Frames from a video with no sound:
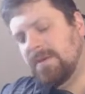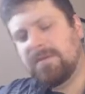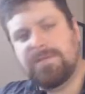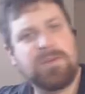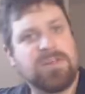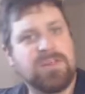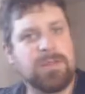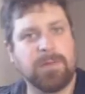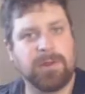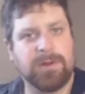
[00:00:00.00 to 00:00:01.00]
very
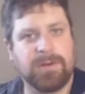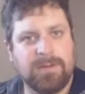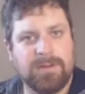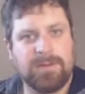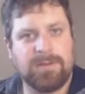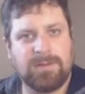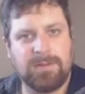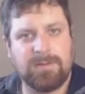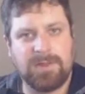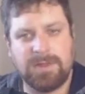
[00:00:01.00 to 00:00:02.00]
similar
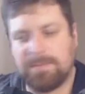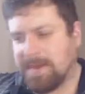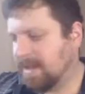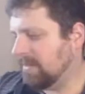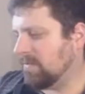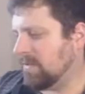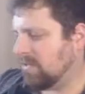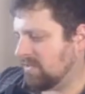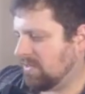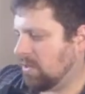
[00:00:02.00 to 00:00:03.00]
to the pack that we
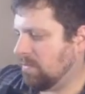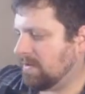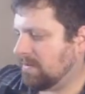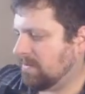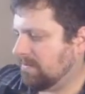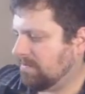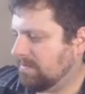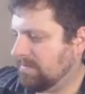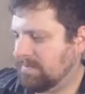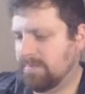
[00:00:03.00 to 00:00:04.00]
just opened.
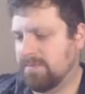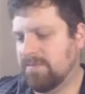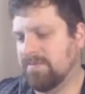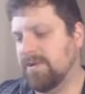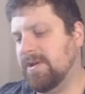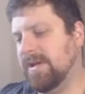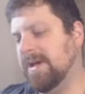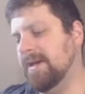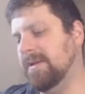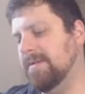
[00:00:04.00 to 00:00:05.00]
It was very odd.